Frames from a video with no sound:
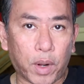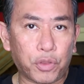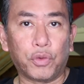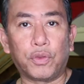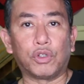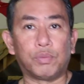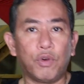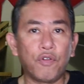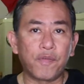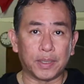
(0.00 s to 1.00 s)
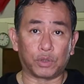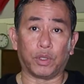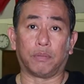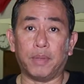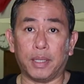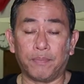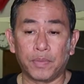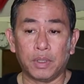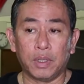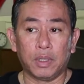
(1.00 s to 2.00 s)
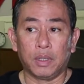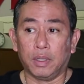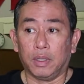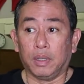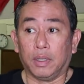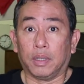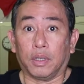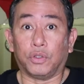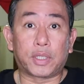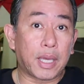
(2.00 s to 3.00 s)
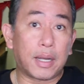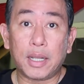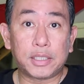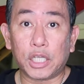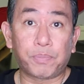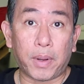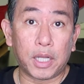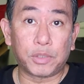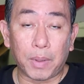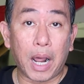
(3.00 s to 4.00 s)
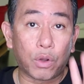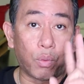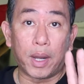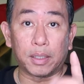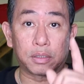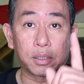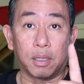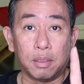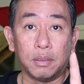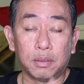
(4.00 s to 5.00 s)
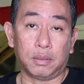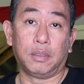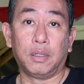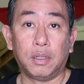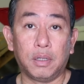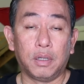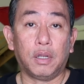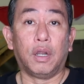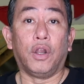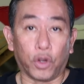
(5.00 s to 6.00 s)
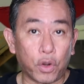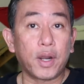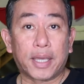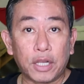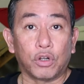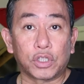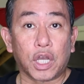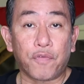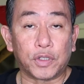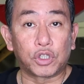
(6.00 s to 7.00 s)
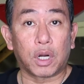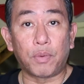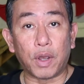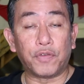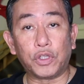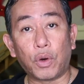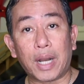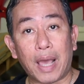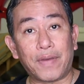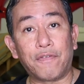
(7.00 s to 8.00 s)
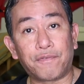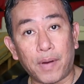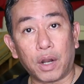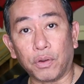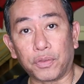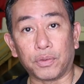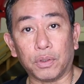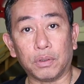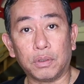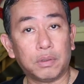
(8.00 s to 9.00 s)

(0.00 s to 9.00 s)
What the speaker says: went through those movements with me. You cannot just punch block once. You're going to get yourself in trouble if you don't have a follow through.